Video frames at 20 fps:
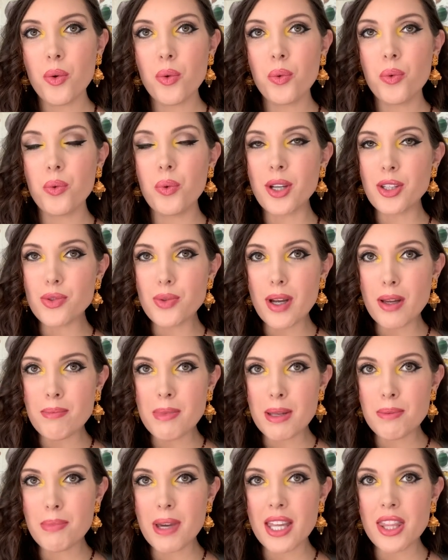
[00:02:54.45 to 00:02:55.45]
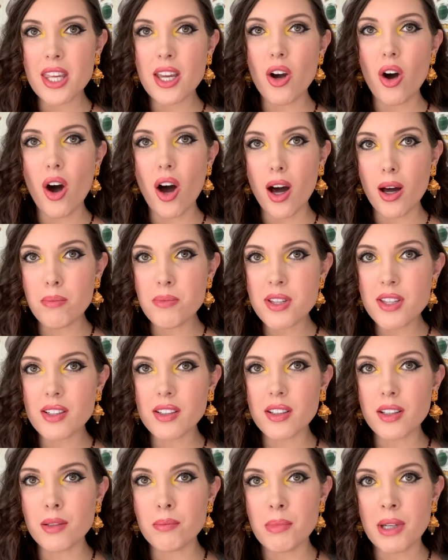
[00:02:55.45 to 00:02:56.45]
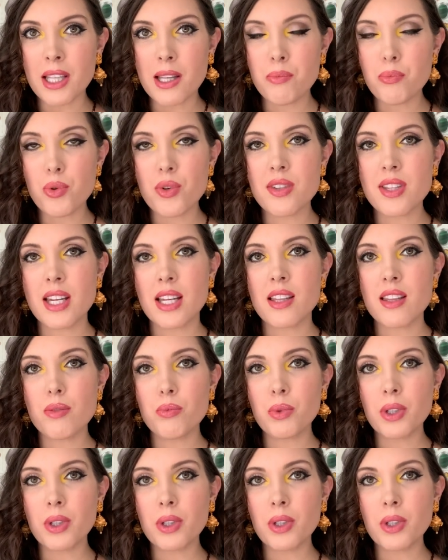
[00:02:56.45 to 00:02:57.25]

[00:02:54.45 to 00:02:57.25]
What do I mean by the obstacle money presents?